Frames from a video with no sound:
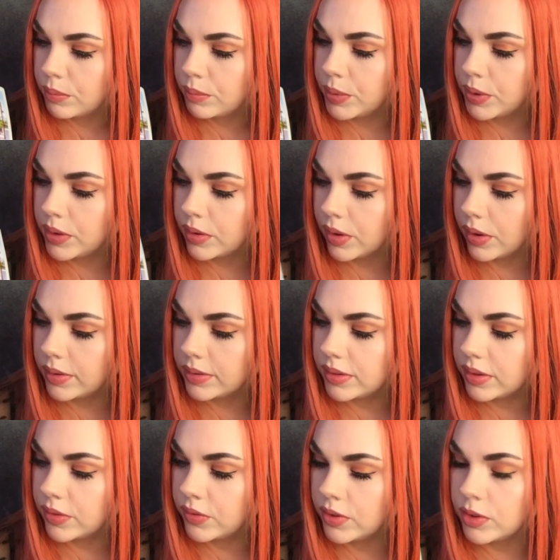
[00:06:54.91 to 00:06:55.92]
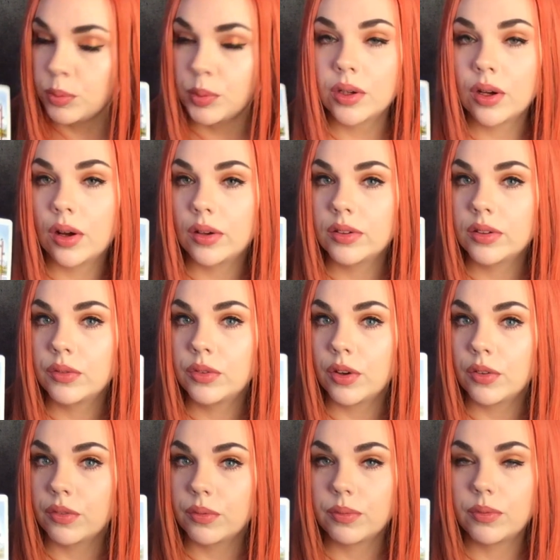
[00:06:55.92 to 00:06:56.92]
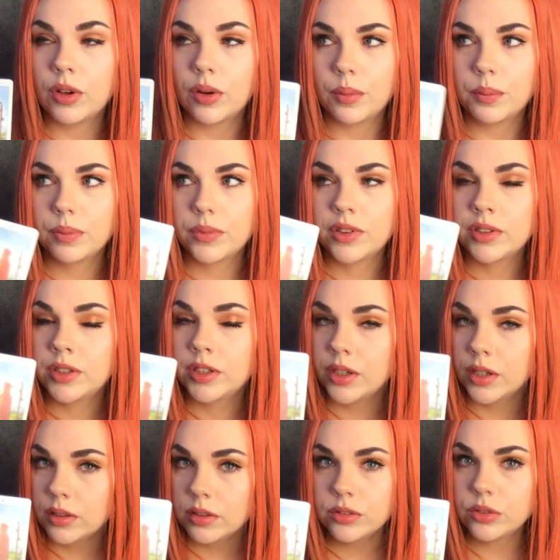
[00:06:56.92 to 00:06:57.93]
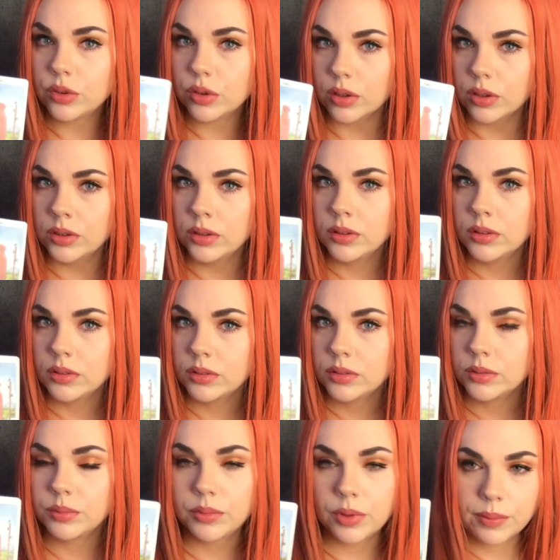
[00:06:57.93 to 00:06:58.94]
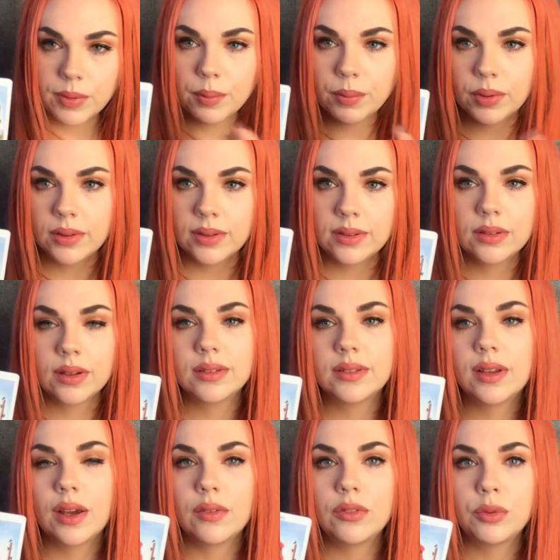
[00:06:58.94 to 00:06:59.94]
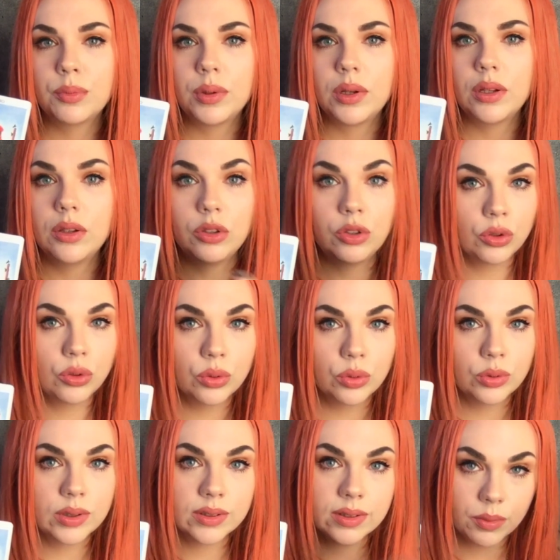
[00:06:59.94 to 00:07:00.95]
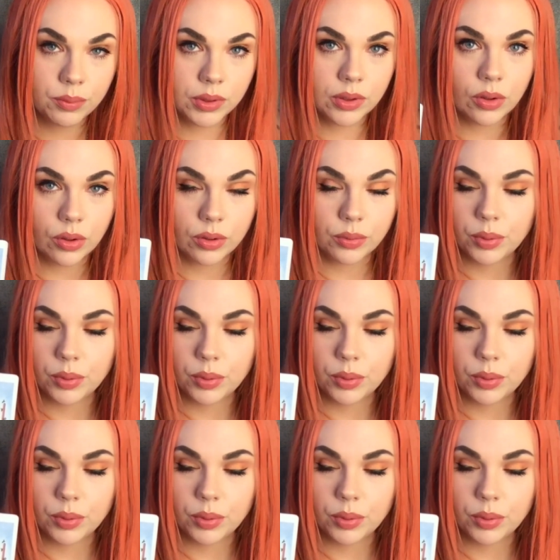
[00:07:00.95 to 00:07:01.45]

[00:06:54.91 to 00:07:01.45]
because if it's because of your, your children, remember this doesn't have to be you, this can be the other